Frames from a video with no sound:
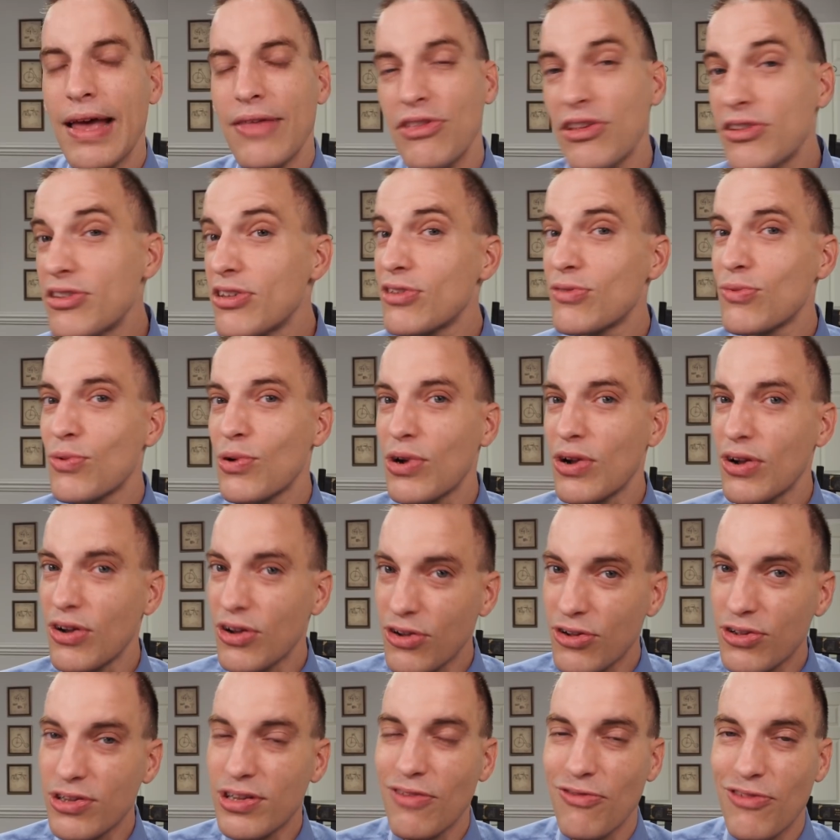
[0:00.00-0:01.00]
This is where a
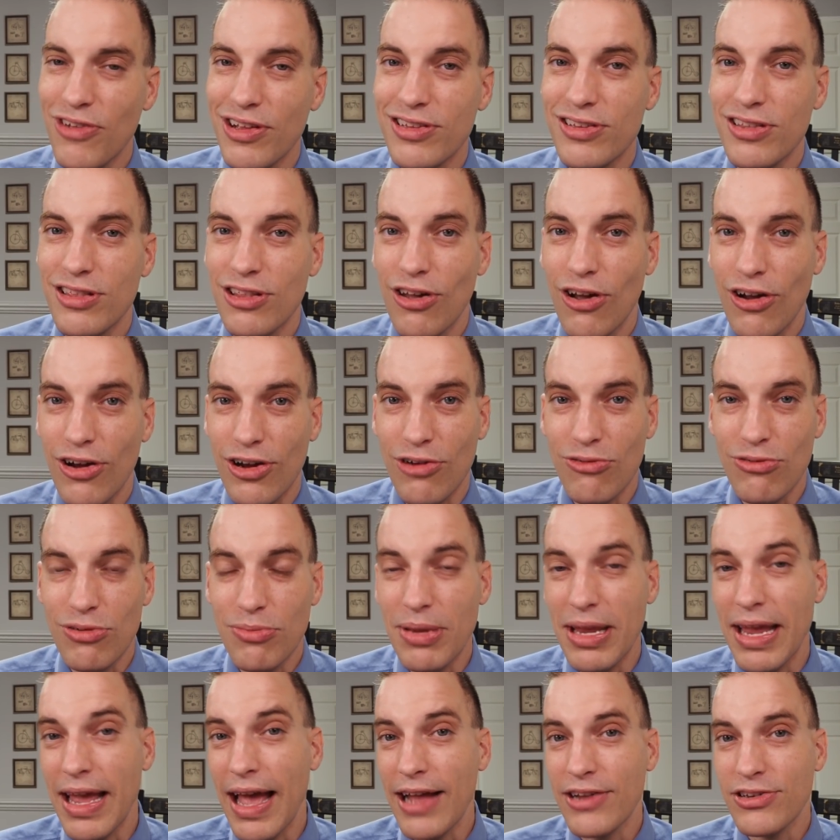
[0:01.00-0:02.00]
good defense lawyer would
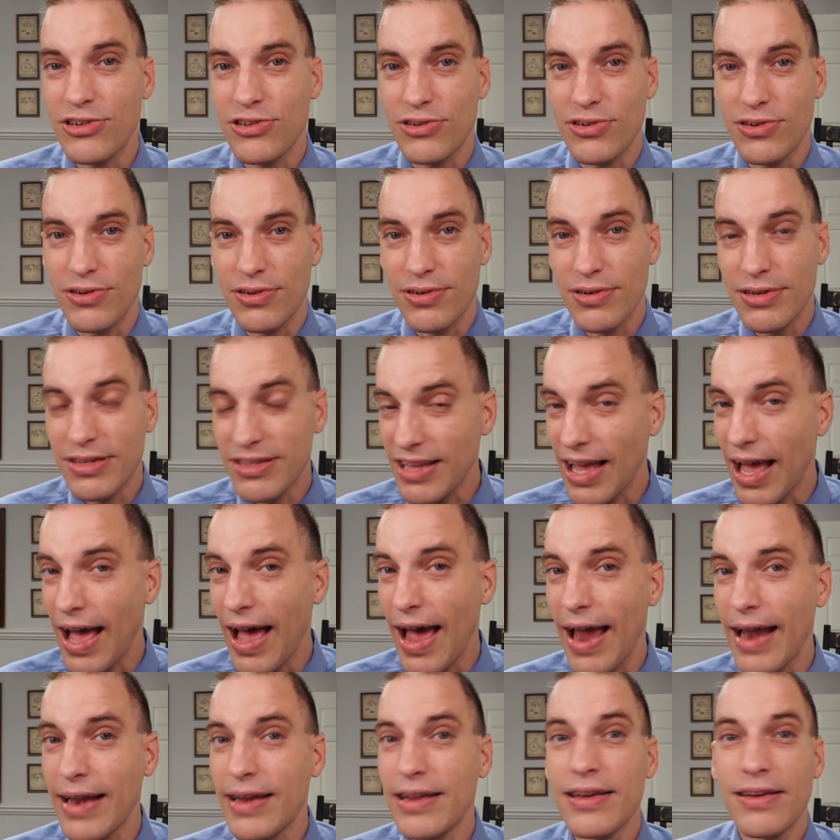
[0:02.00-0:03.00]
be at your
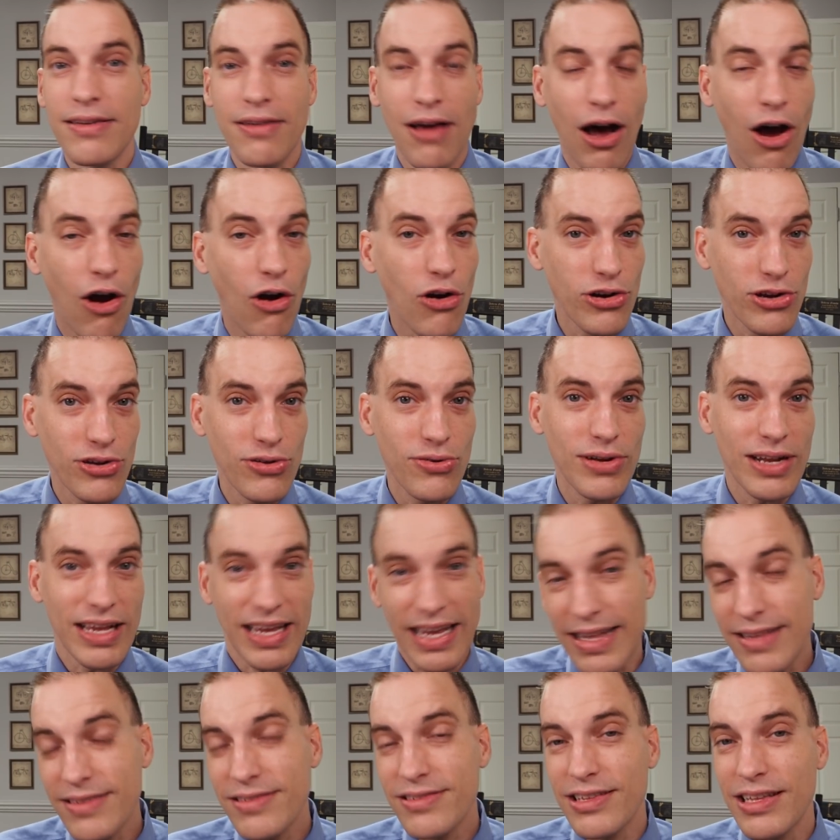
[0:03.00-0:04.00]
side arguing
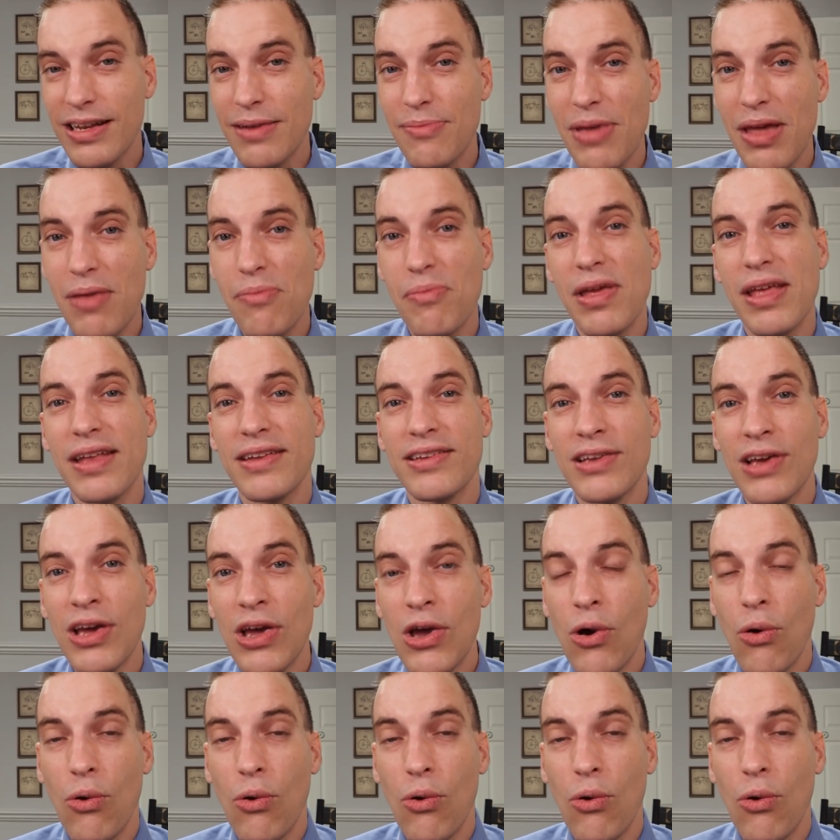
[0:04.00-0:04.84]
against an amendment,